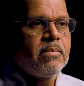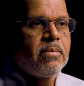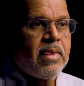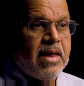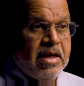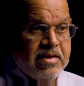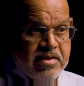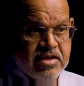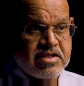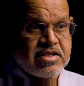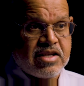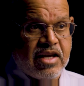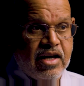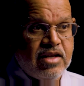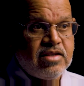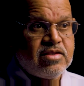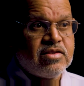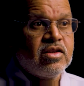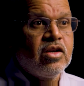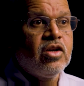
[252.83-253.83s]
In this
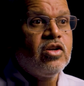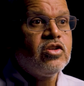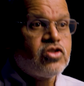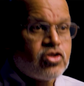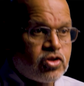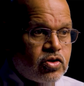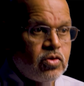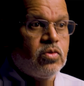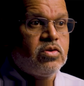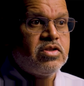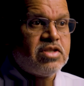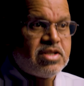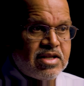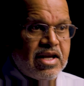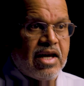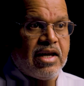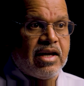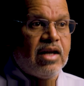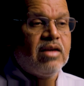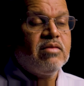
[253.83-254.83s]
case, students
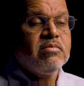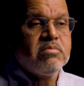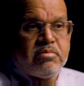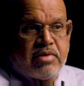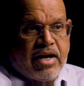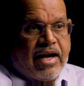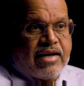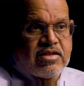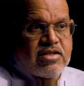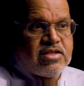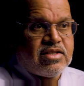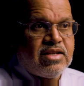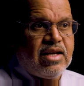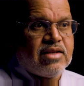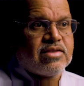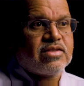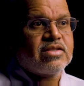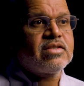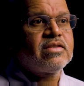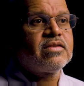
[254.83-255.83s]
taking practice
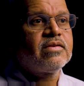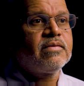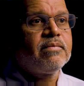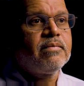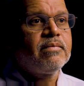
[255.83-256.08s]
tests.